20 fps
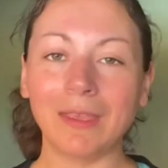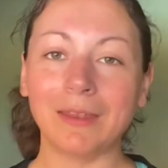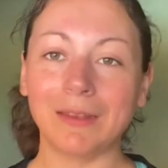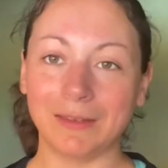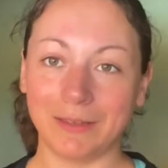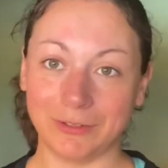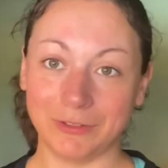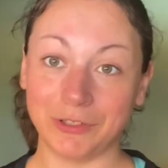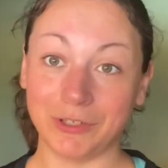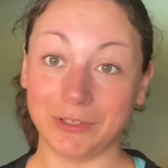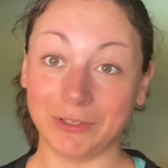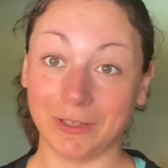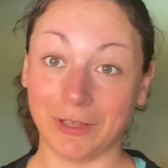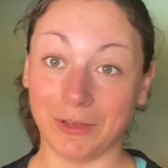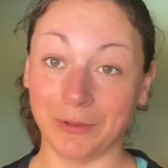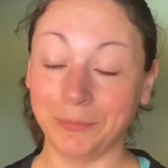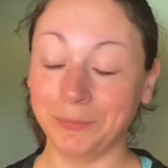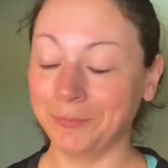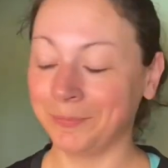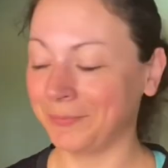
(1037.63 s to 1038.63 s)
let y'all
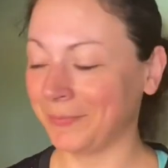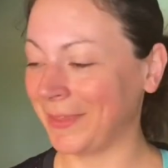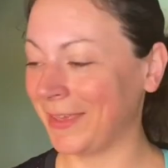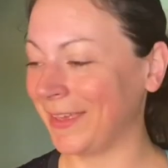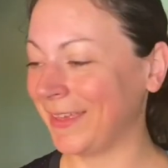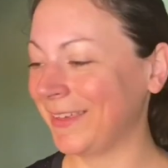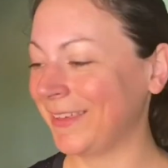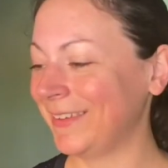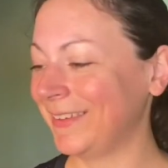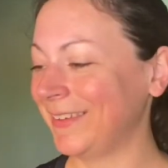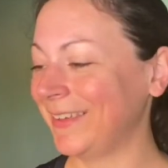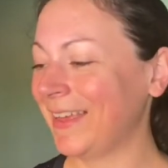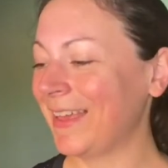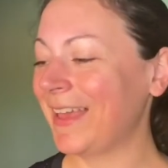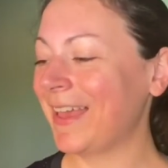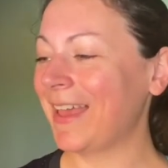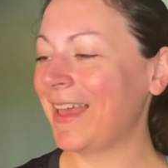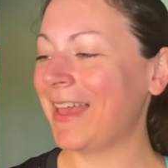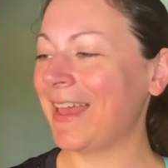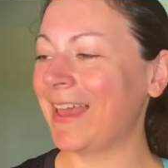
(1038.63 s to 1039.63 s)
go.
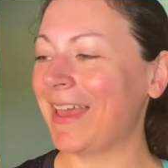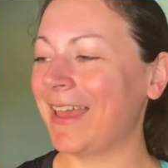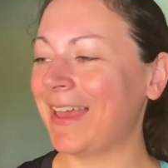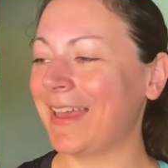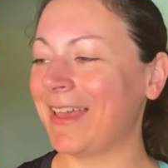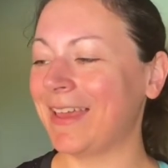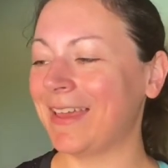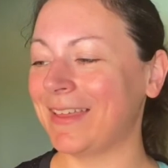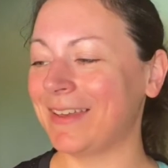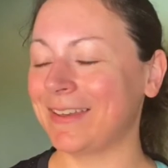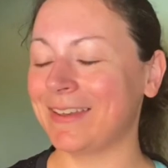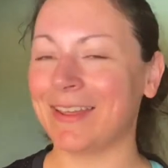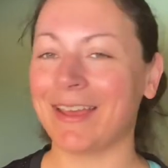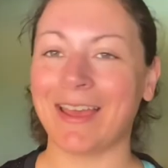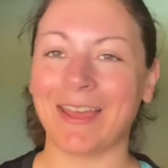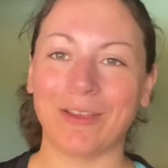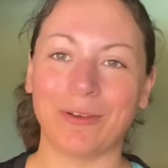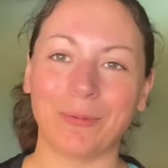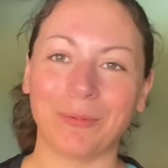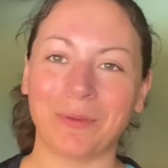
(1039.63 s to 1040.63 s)
And
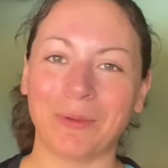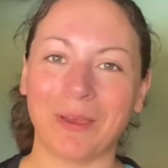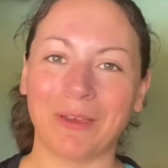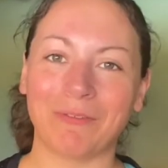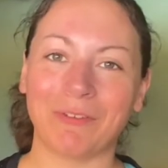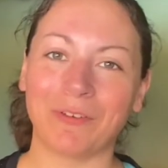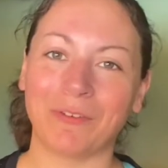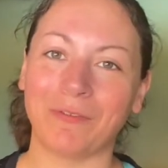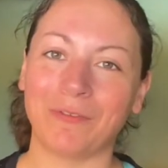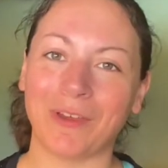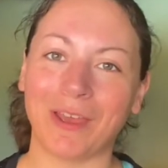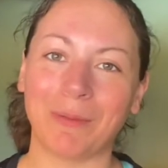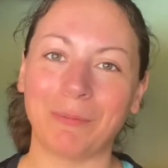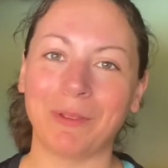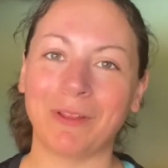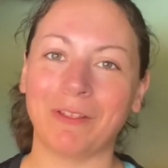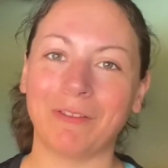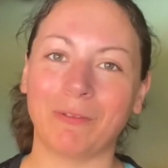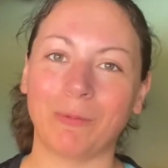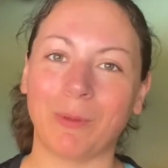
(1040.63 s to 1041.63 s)
I hope you have a
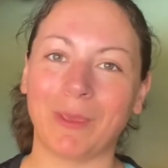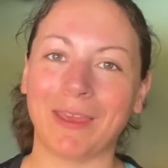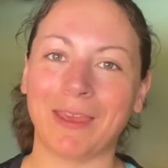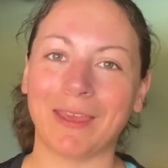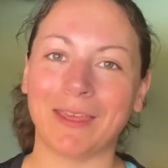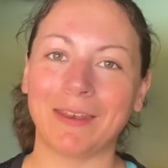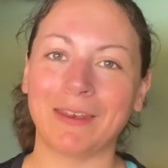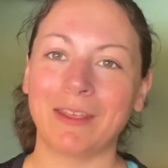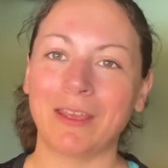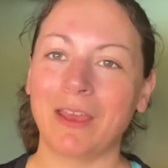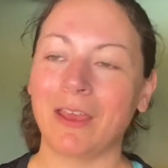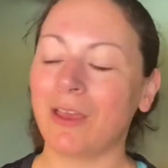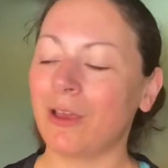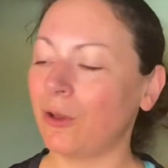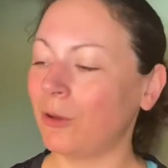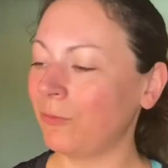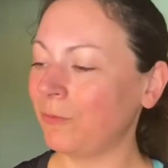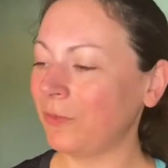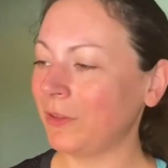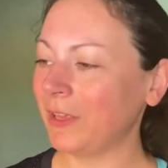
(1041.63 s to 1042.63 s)
fabulous weekend.
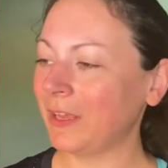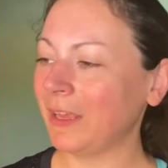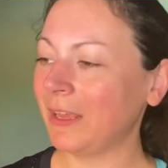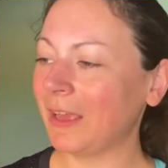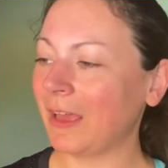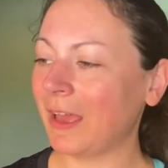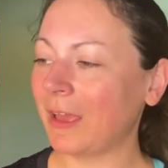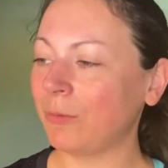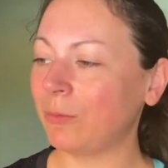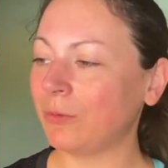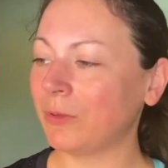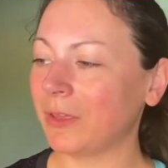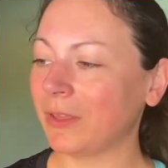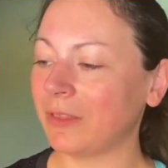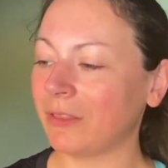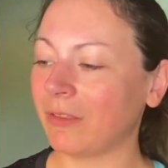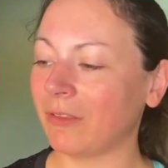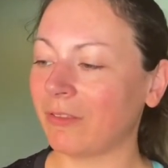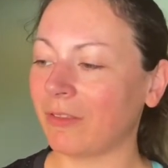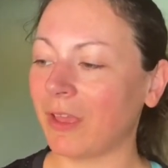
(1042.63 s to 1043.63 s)
Hopefully I will get
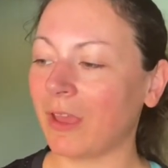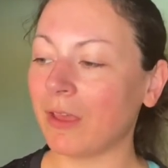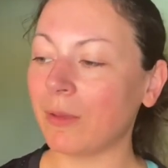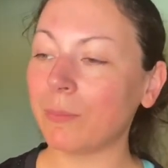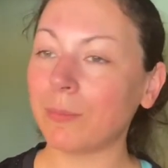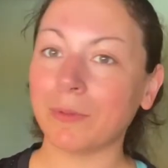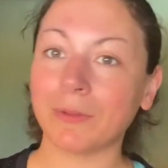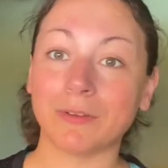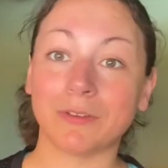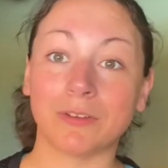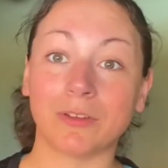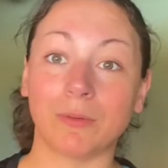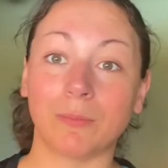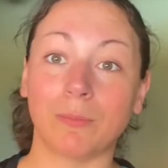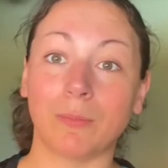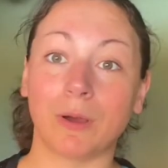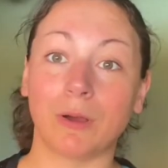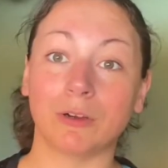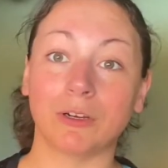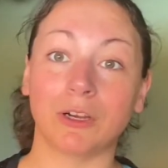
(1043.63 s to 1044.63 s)
this up
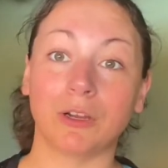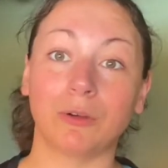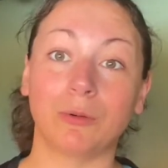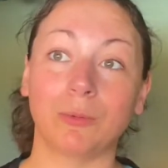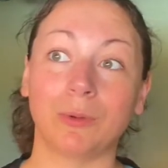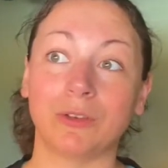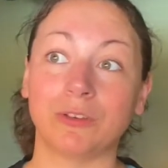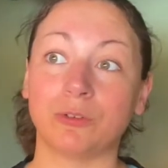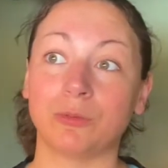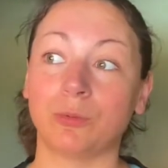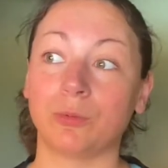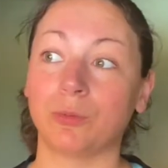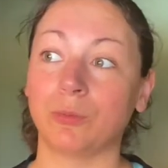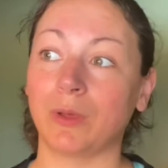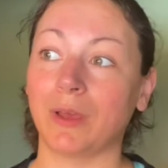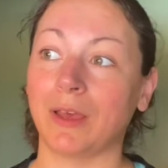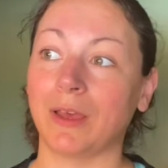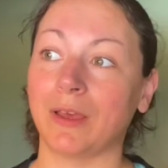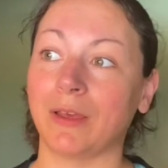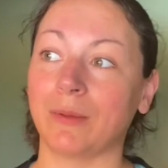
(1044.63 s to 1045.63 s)
tomorrow, which
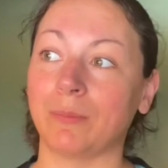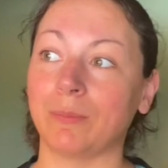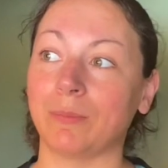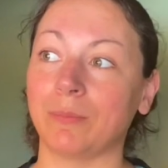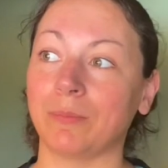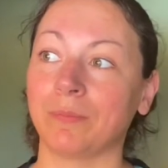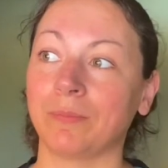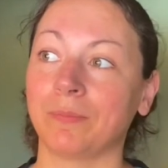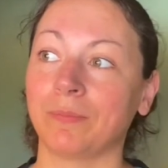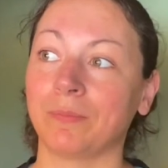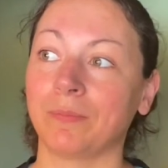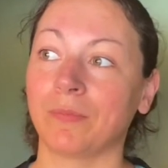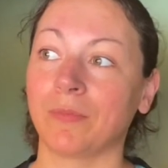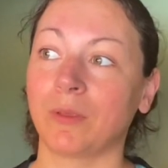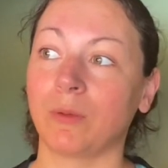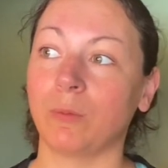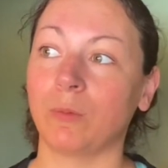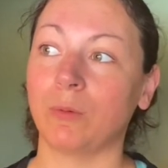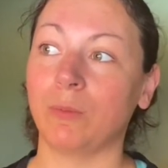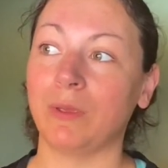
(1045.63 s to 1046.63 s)
um,
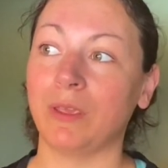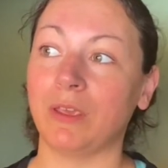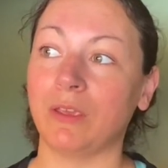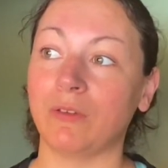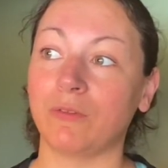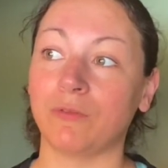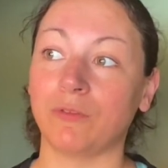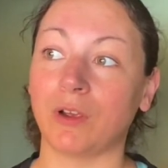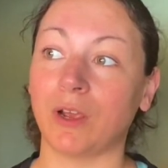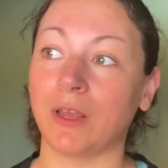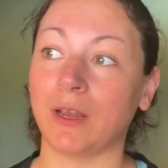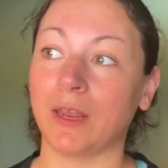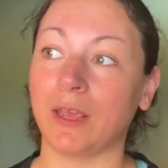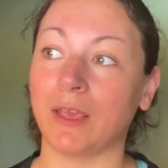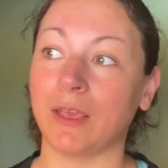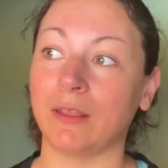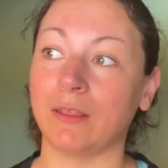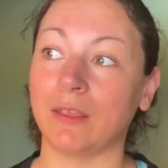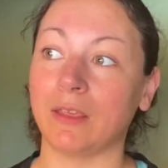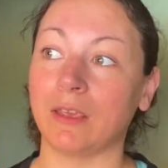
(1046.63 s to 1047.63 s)
will be
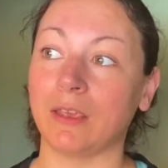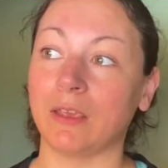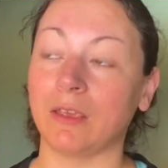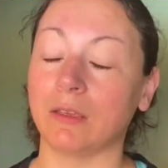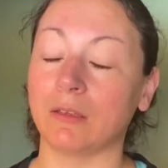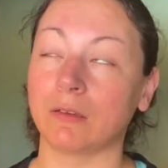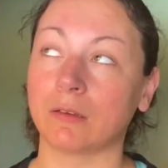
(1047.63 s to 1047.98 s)
Friday the